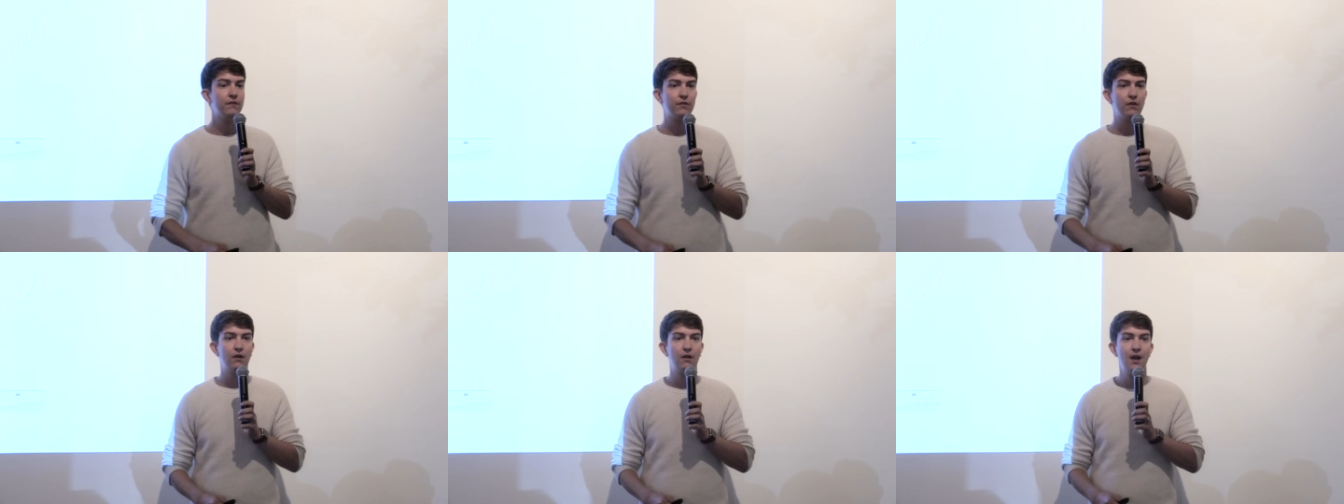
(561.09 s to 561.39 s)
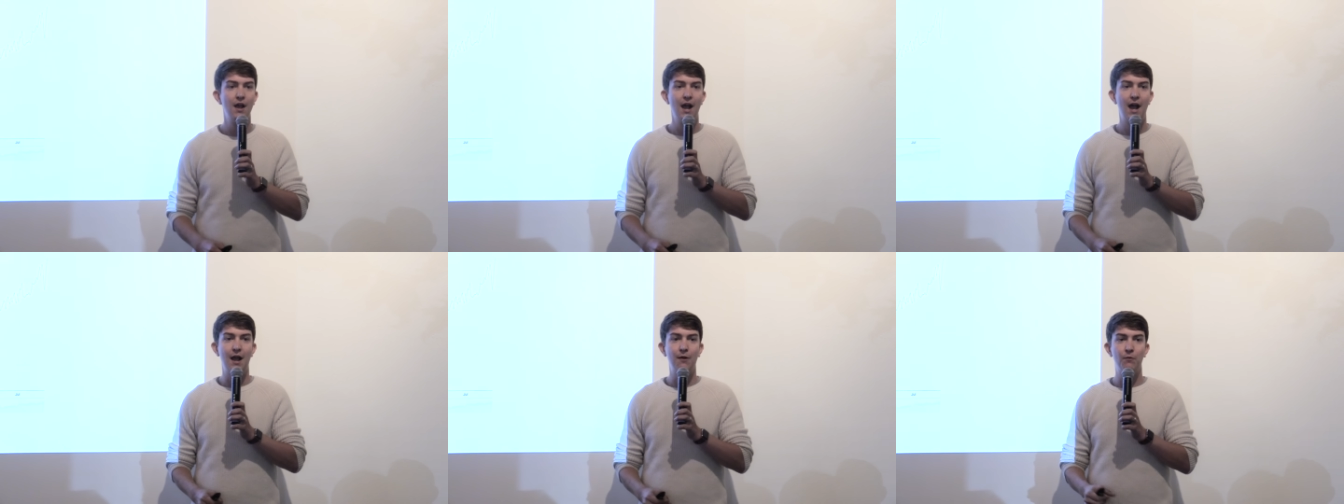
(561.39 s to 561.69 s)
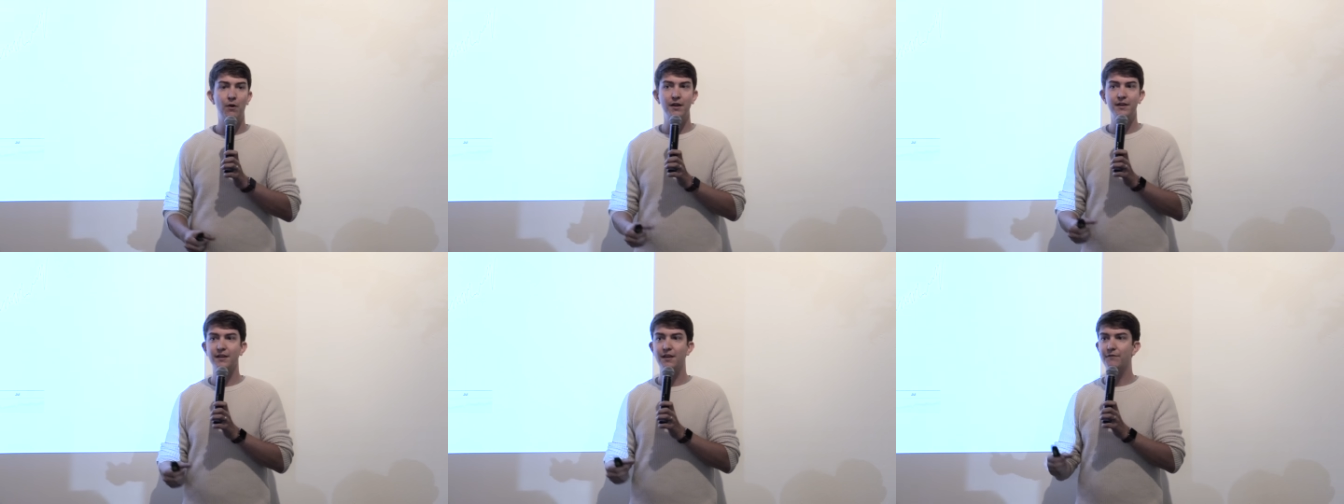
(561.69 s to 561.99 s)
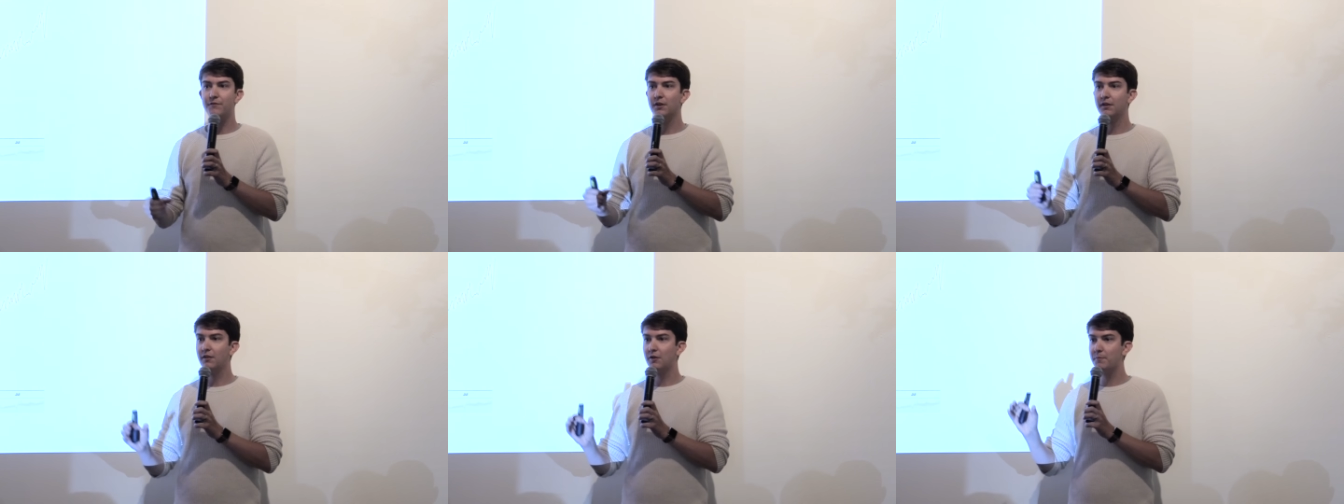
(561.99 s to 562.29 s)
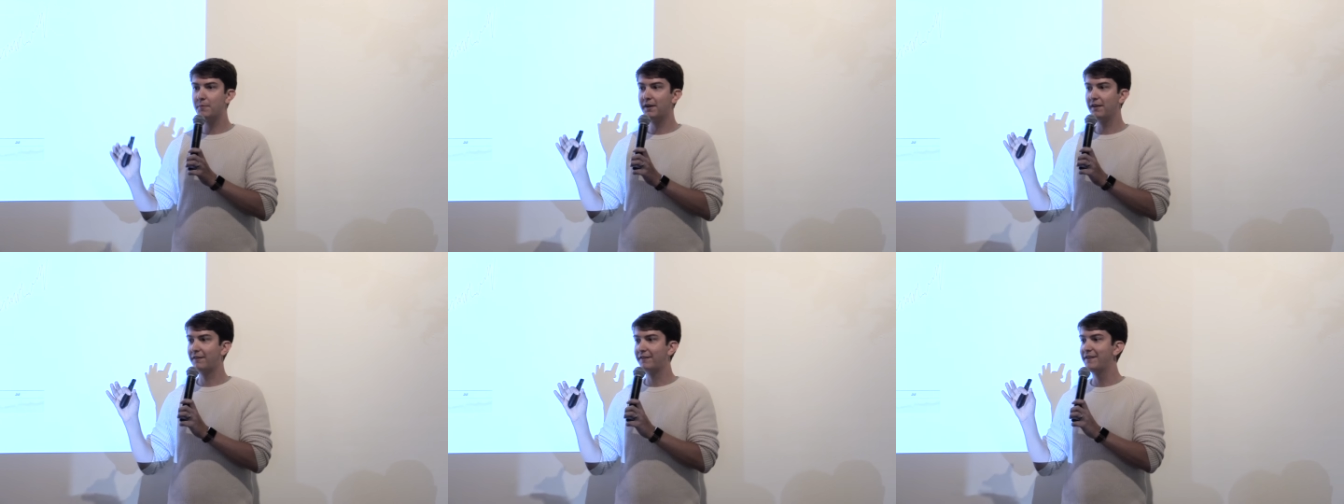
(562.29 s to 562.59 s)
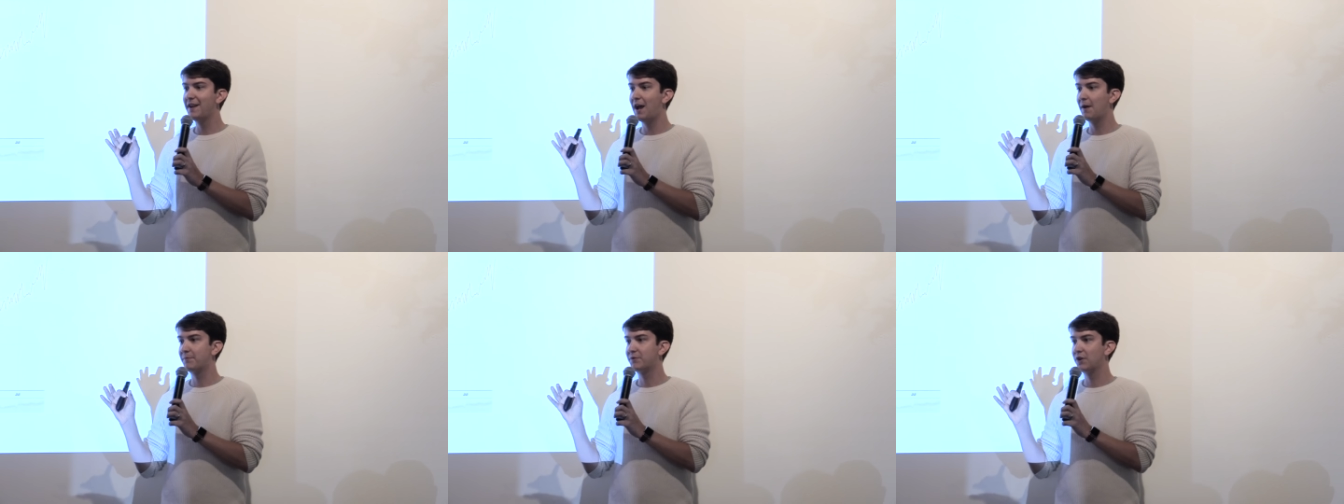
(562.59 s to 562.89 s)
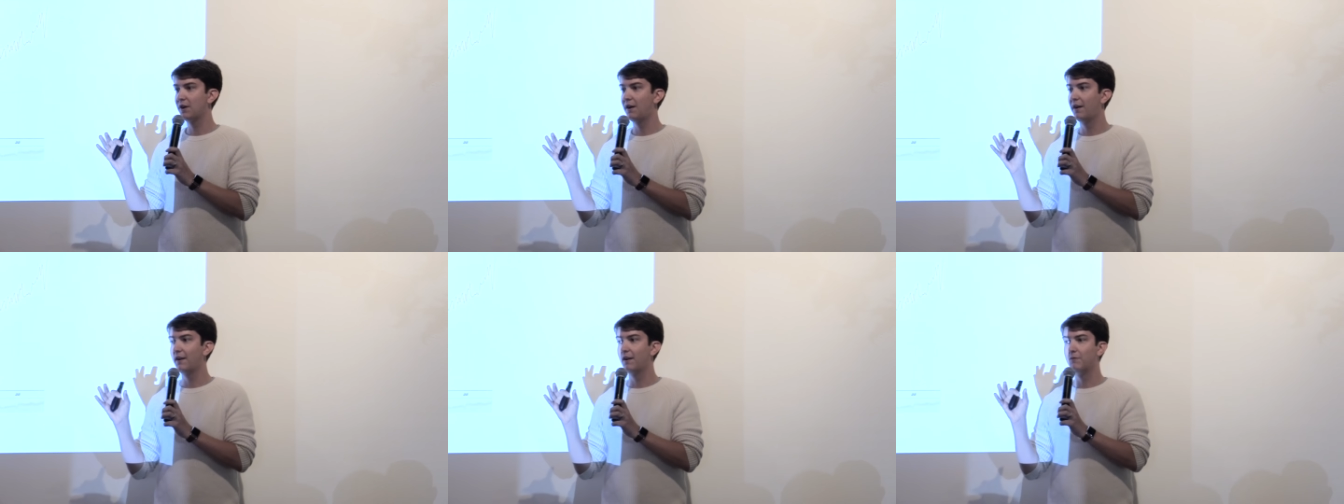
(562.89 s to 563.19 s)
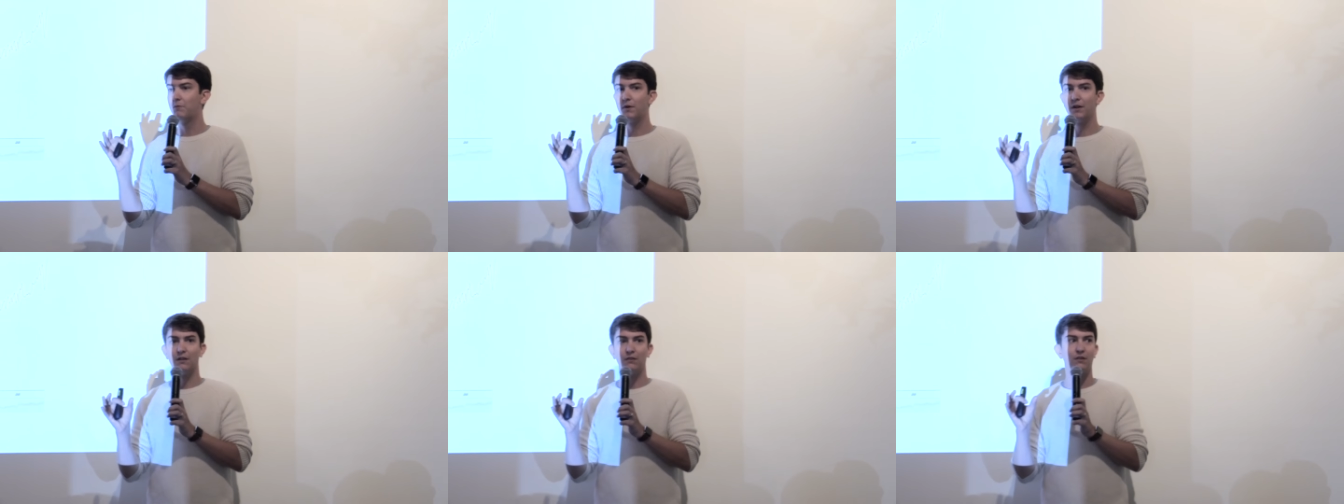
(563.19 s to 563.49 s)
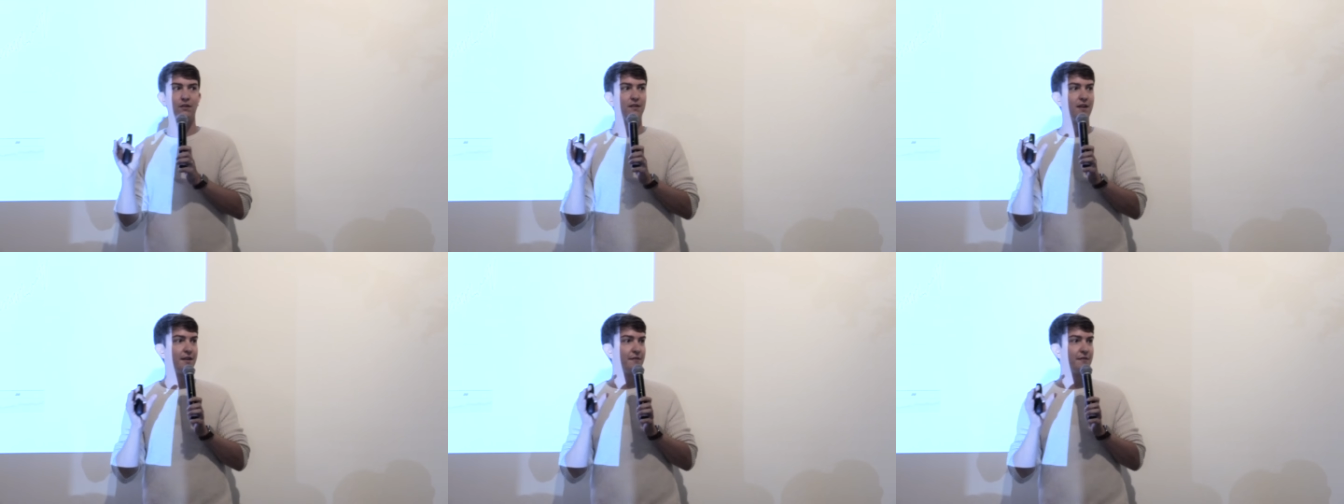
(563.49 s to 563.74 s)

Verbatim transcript: So I wanted to give you a little bit of snapshot of what it looked